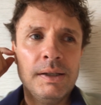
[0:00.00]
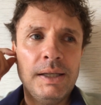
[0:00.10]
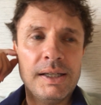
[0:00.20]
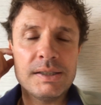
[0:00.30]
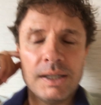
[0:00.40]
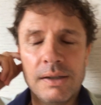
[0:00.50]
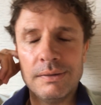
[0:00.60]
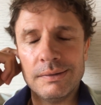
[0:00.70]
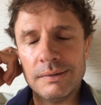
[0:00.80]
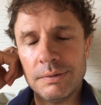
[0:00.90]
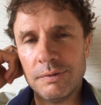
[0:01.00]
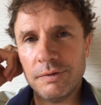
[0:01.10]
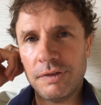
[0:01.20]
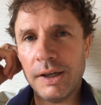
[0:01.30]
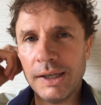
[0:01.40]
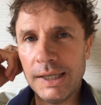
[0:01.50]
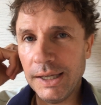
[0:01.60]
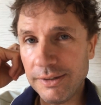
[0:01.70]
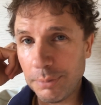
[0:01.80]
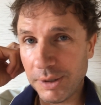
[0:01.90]
Yeah, so fucking
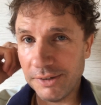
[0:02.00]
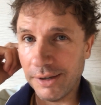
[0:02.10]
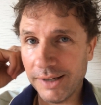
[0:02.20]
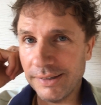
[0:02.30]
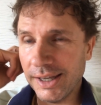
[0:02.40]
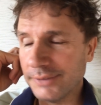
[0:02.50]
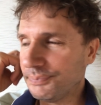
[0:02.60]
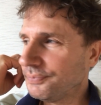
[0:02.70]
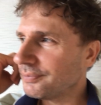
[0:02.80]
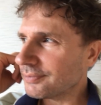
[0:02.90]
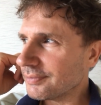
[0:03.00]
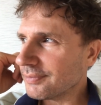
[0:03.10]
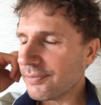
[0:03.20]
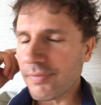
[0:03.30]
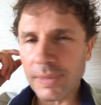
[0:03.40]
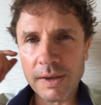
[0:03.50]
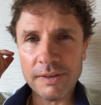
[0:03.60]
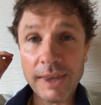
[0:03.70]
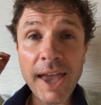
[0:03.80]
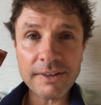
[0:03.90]
gigs being shut down.
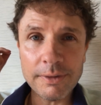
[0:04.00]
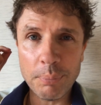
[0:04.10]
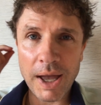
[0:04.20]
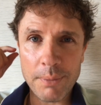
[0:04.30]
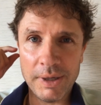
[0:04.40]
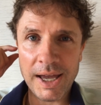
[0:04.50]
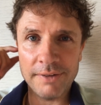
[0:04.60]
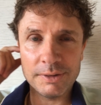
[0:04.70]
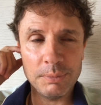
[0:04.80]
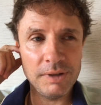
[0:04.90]
Tax department after